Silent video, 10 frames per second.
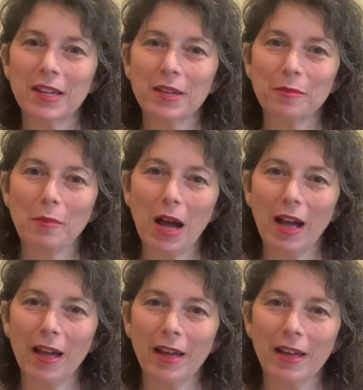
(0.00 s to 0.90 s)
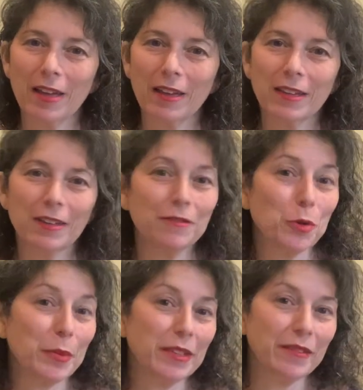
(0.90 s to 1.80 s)
my
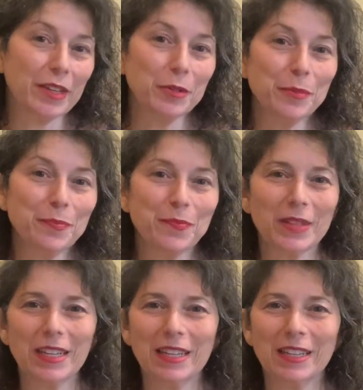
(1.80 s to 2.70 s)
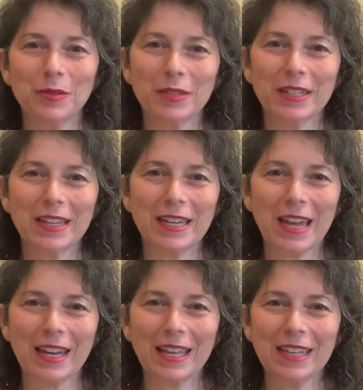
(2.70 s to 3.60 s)
former living room in
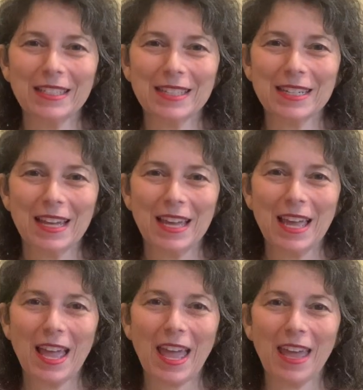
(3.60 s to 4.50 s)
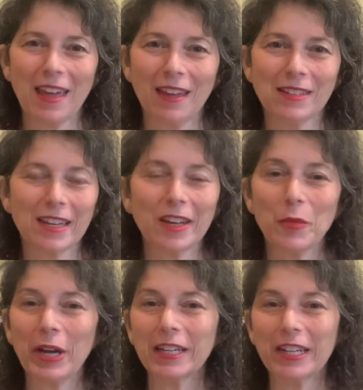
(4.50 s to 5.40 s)
Connecticut. And I
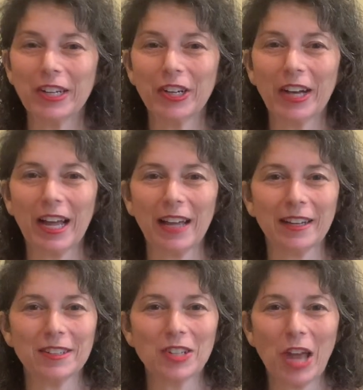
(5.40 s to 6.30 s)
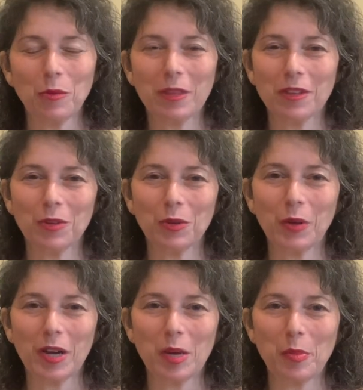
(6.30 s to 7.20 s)
come on here and chat with you
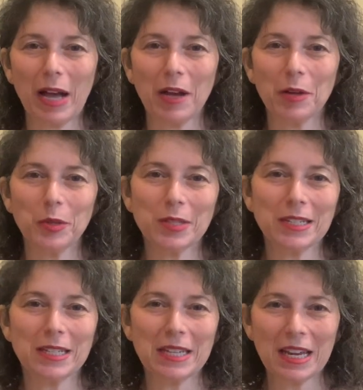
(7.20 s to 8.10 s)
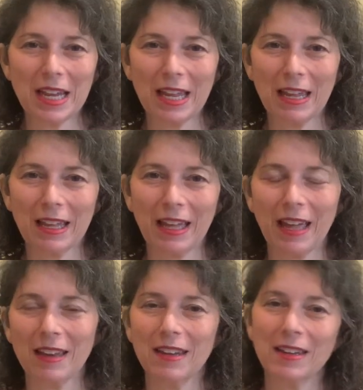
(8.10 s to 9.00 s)
about knitting
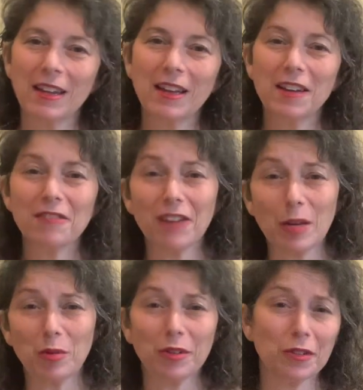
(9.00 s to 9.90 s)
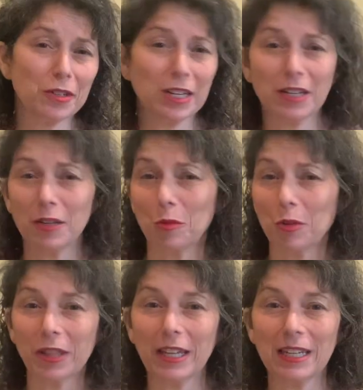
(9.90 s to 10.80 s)
and fiber knitting
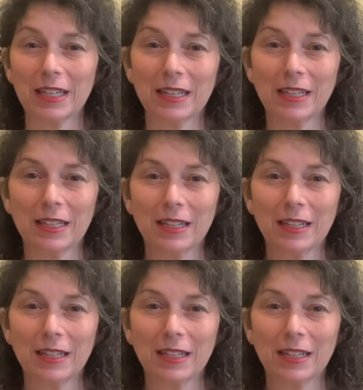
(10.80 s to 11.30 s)
related